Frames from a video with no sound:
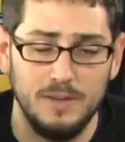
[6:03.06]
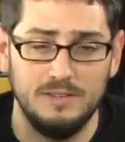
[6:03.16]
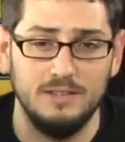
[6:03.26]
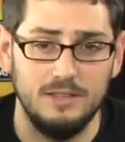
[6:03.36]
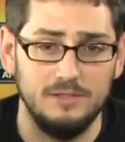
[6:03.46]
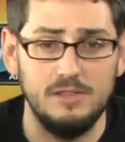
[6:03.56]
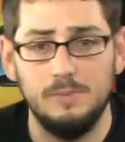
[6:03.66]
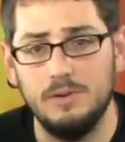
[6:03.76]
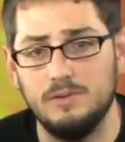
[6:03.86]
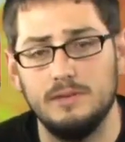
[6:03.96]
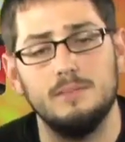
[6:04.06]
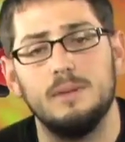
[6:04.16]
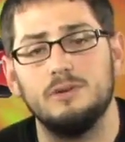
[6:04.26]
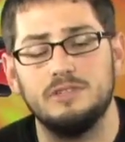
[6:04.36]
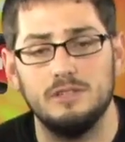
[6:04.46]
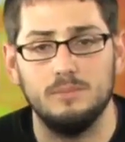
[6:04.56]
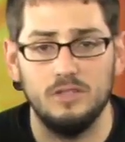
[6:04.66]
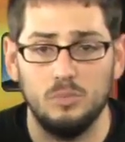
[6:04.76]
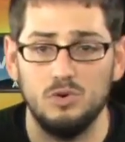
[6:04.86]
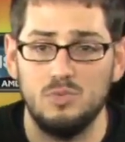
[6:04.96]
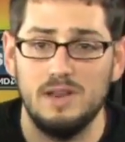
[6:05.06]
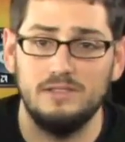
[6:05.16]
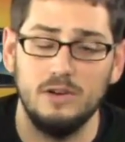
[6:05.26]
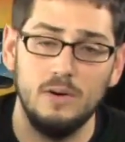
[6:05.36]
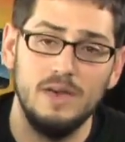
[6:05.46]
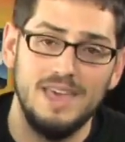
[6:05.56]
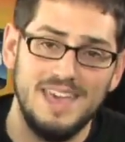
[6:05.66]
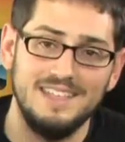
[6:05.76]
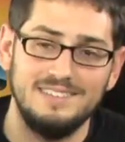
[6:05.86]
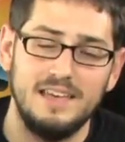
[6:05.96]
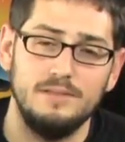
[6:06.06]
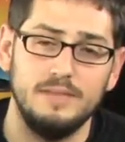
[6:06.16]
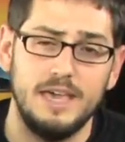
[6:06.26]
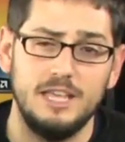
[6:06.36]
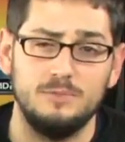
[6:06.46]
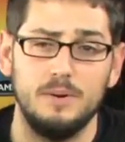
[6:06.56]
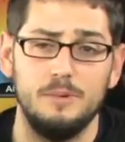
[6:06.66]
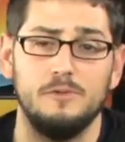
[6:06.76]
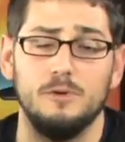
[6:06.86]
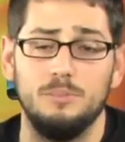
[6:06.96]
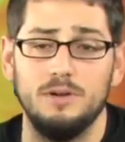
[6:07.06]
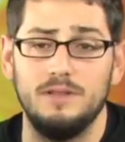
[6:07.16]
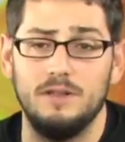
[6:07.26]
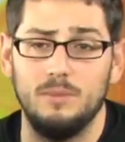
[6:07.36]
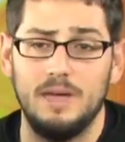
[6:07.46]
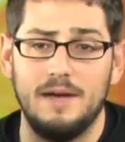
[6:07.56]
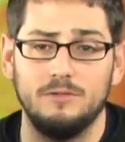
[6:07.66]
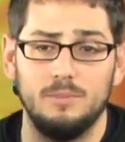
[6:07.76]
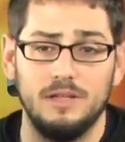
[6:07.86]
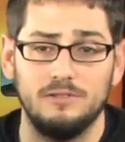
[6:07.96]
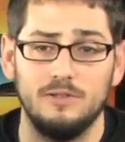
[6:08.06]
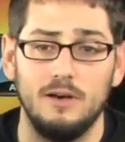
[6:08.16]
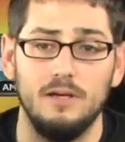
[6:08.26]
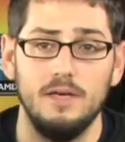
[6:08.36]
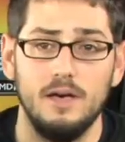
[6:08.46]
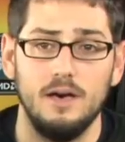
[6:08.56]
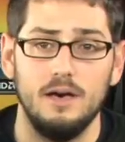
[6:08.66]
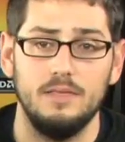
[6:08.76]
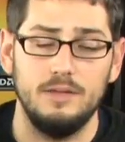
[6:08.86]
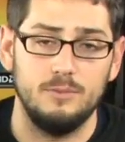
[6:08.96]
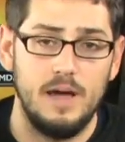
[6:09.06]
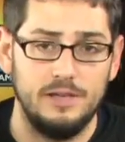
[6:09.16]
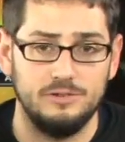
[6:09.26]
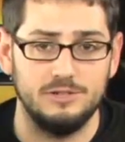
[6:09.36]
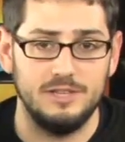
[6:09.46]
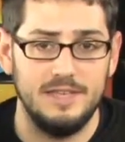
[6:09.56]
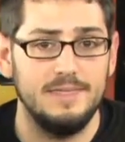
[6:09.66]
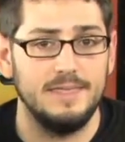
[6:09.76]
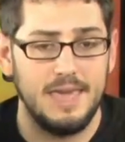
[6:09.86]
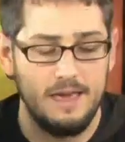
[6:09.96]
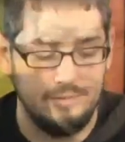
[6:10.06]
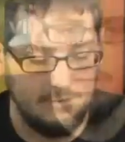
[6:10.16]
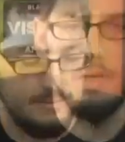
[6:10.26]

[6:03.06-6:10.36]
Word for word: Basically, the CPU's in, the memory's in, the motherboard's ready to go inside of the case. But before we put it in there, we have to install uh, the risers in the case.